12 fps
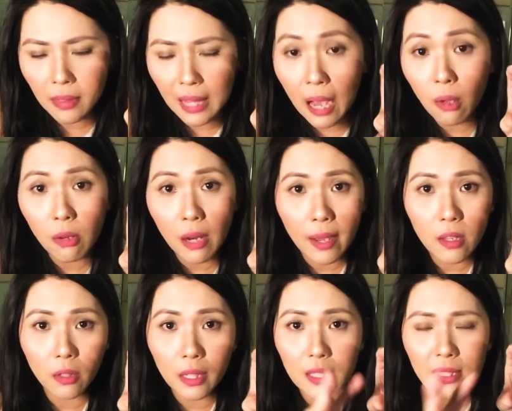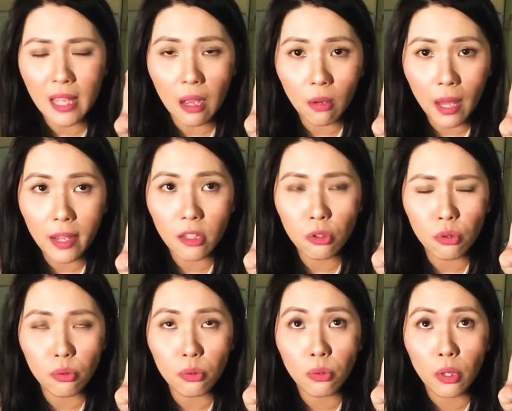downline
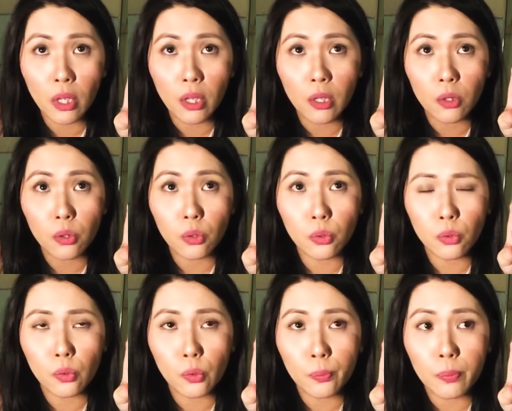to